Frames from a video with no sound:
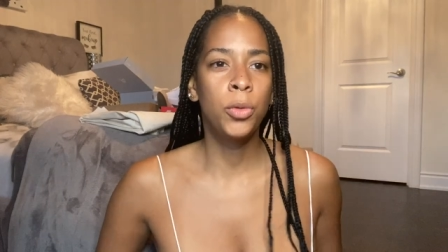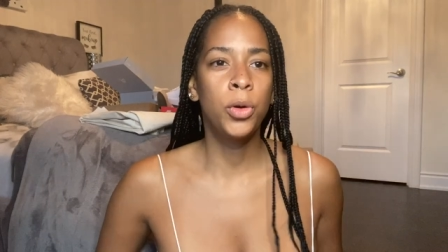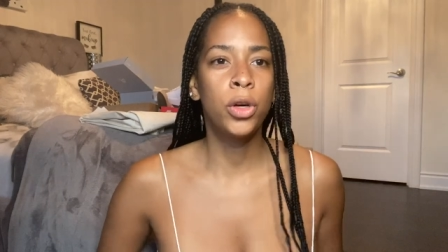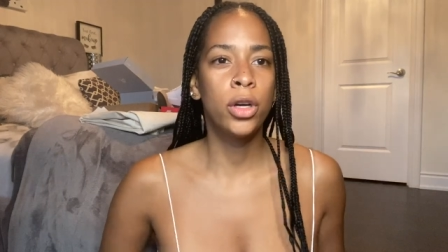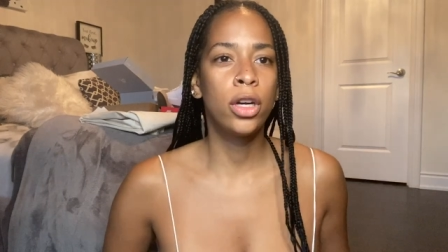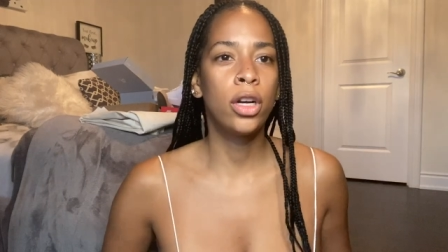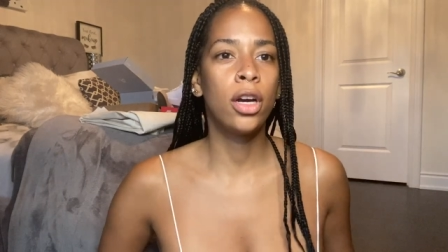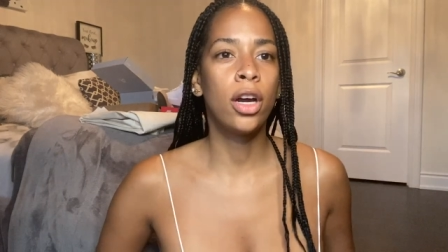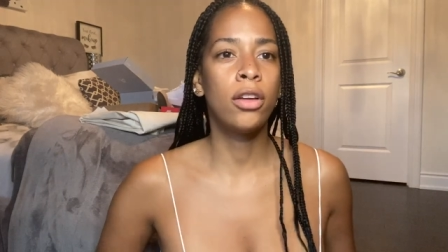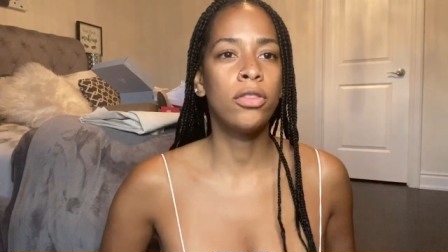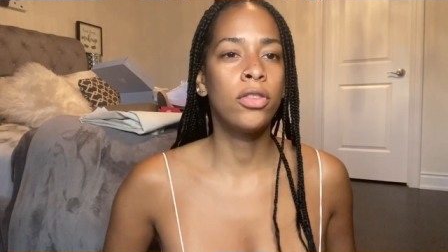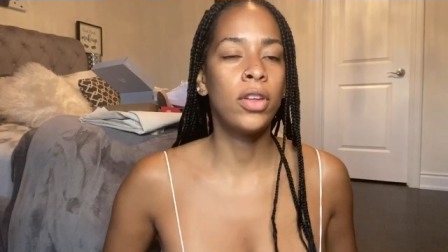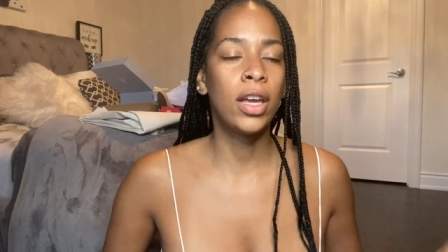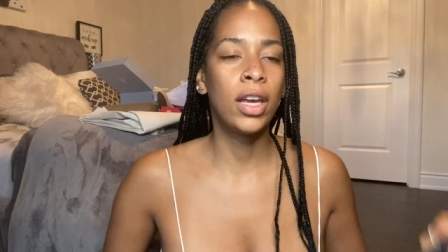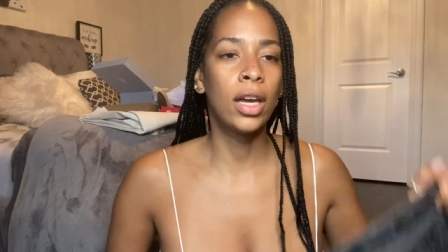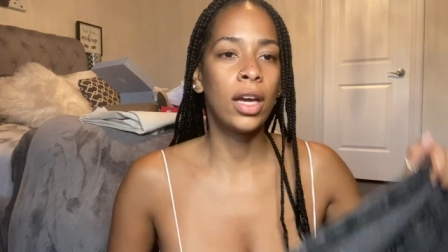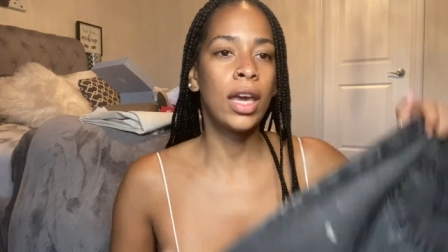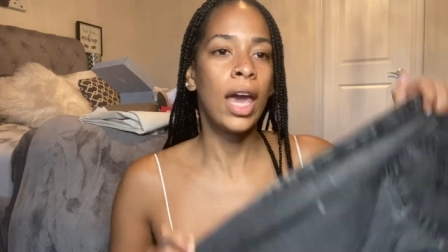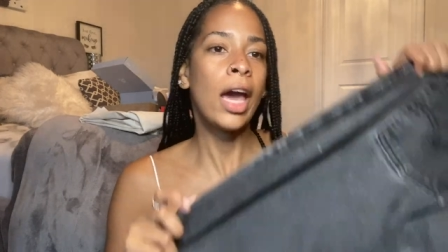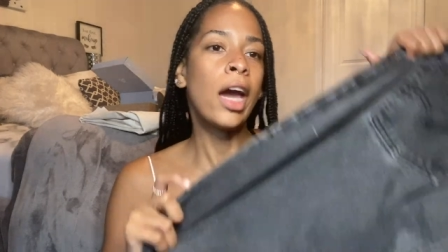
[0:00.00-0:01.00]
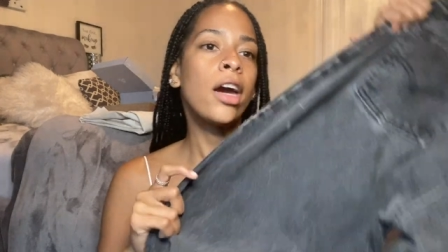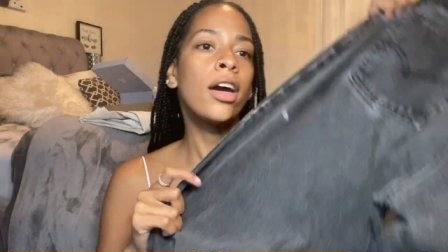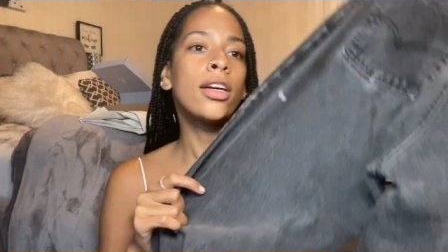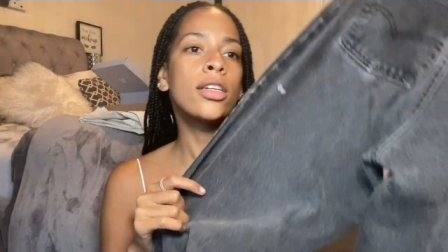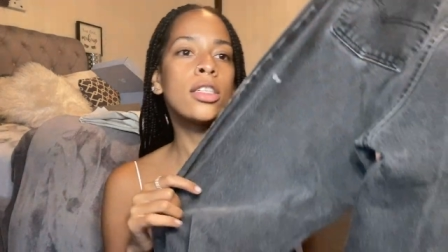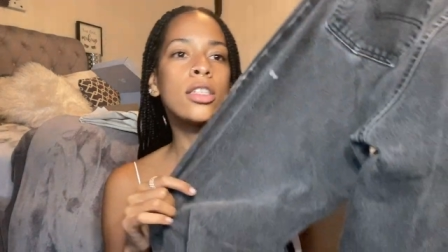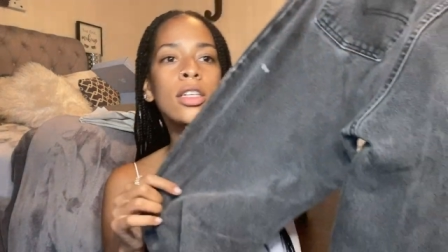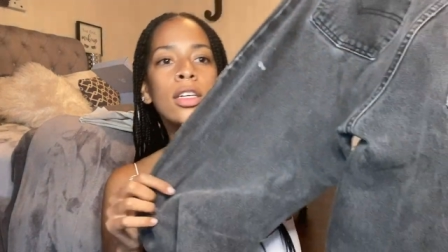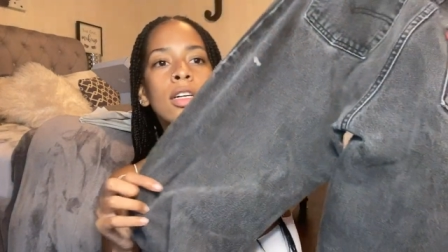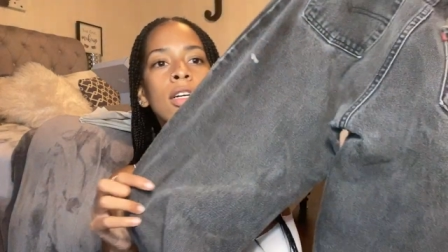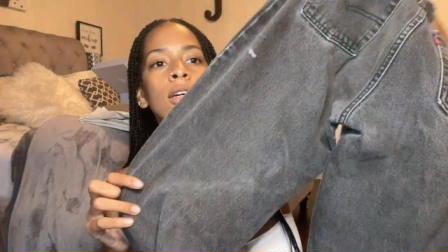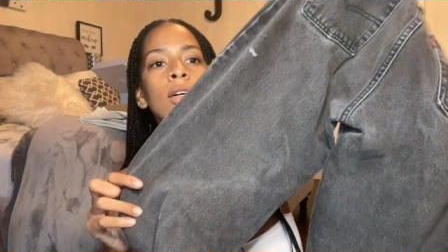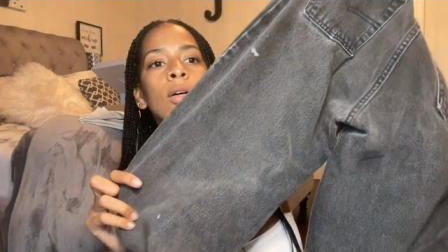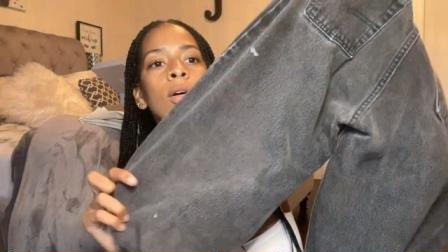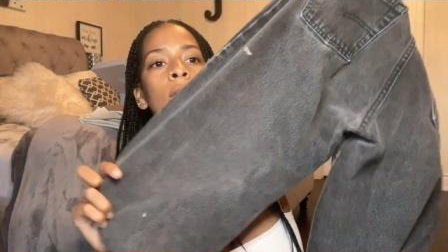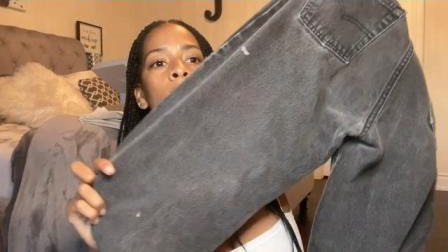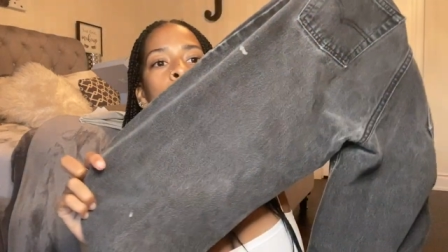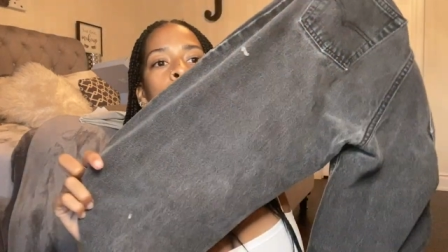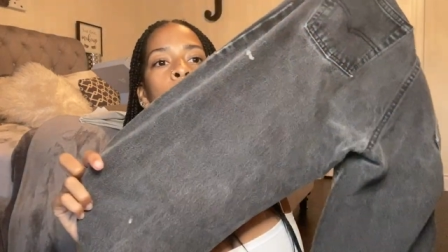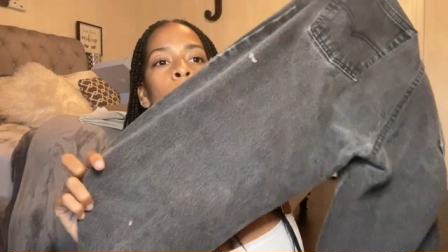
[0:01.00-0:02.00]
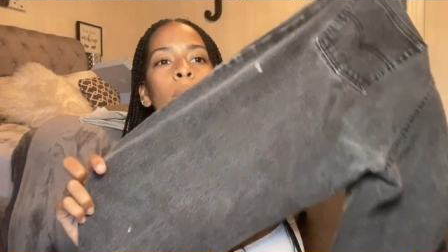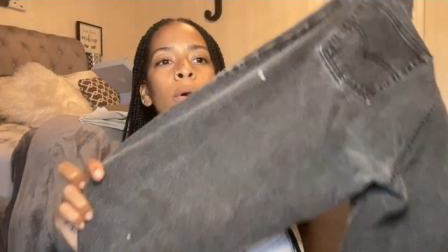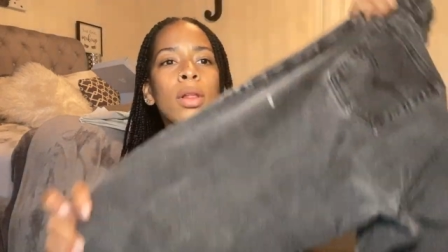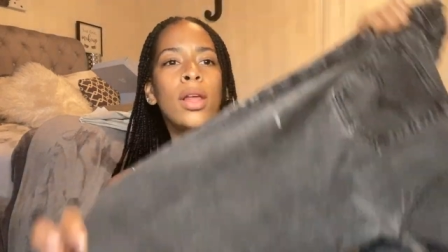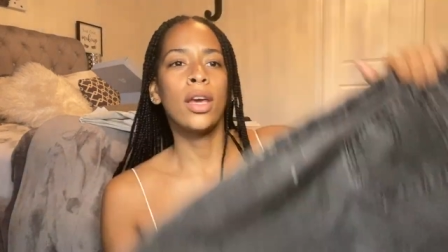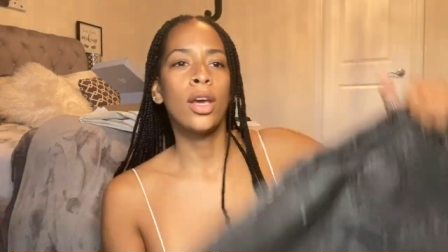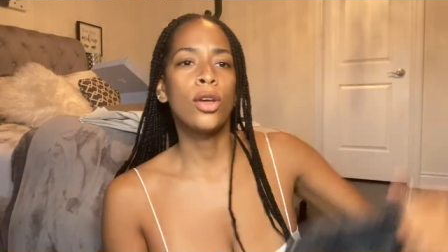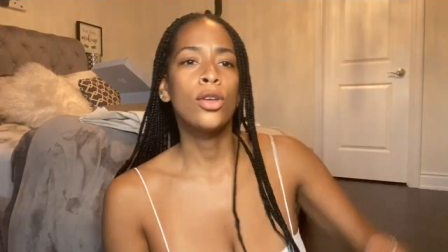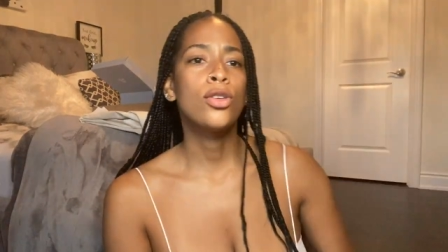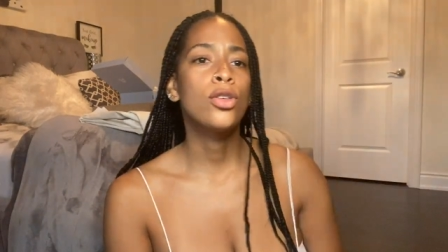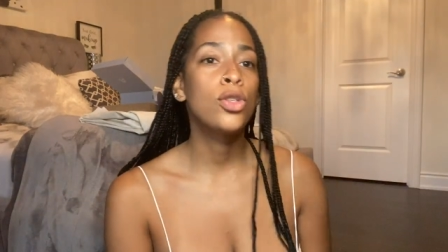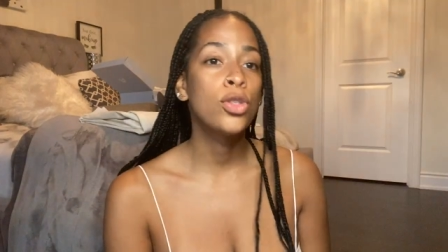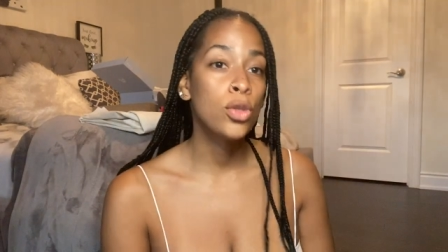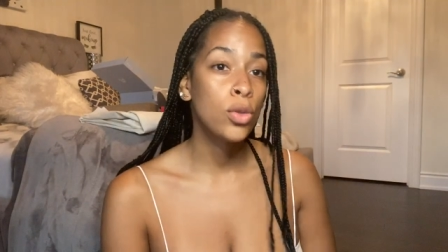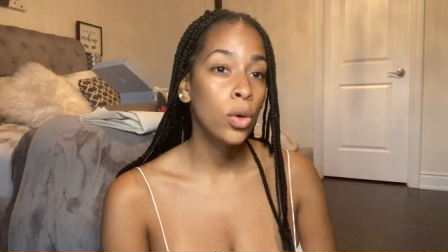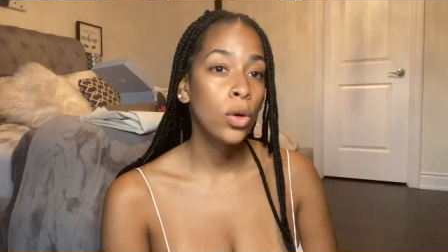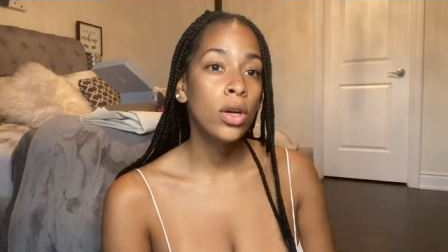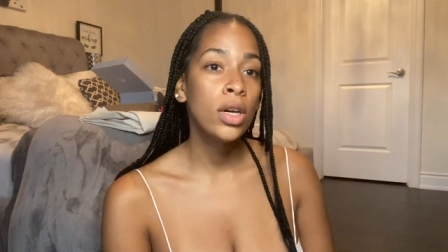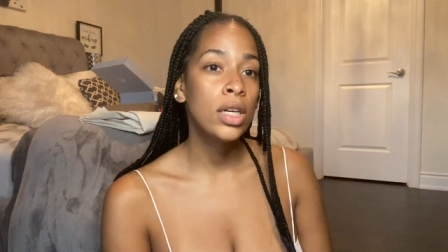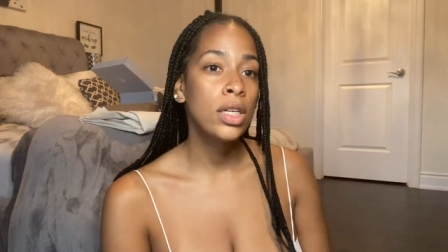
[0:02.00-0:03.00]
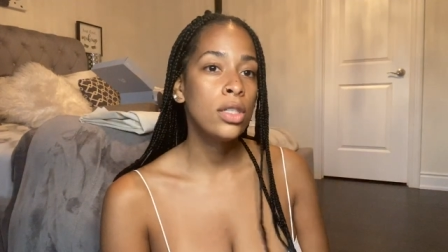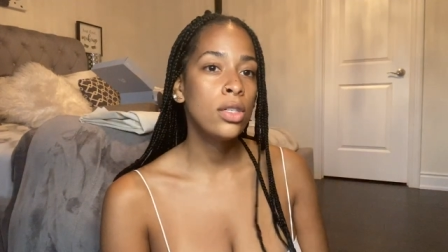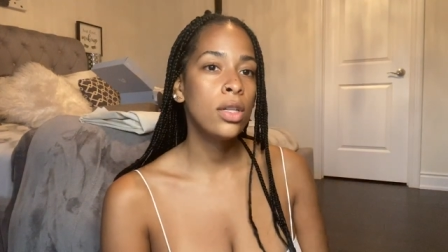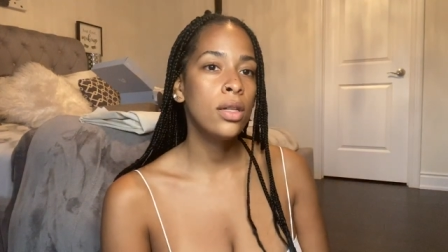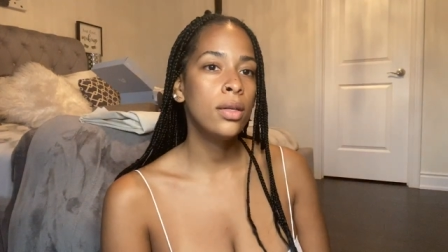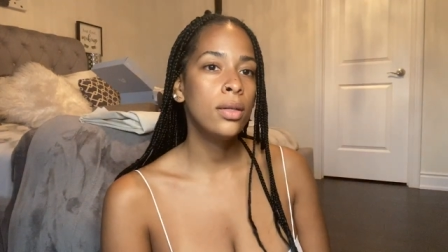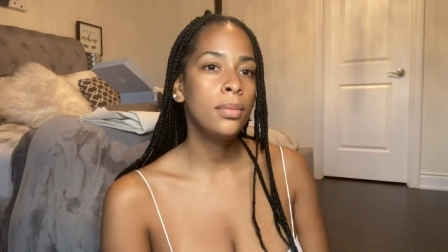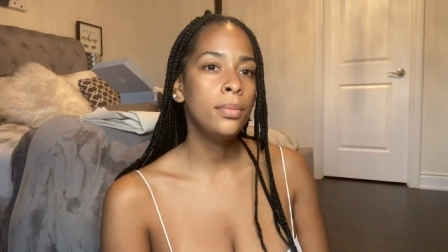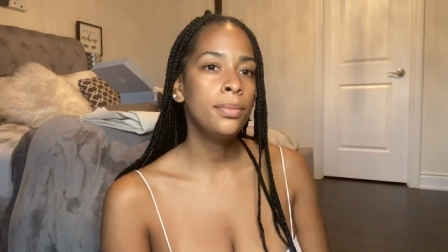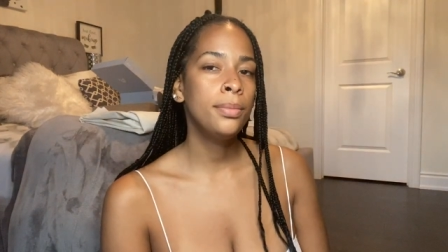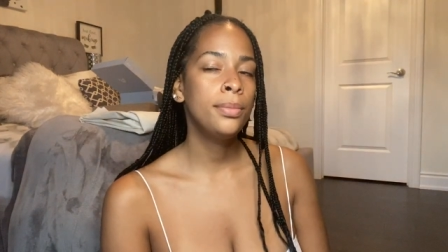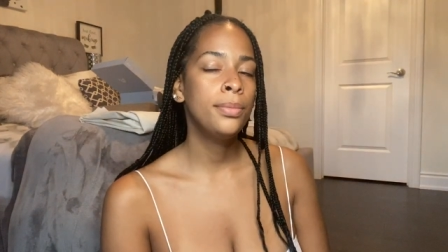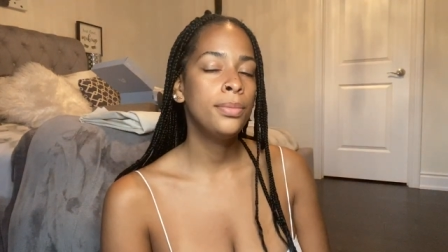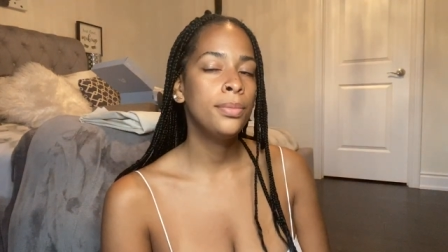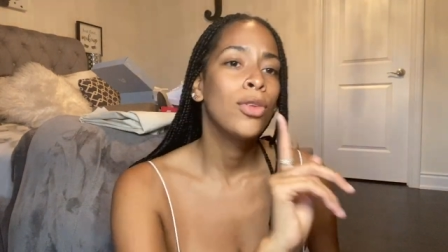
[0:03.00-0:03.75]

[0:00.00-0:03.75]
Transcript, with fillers: more of like a character or like a story to them.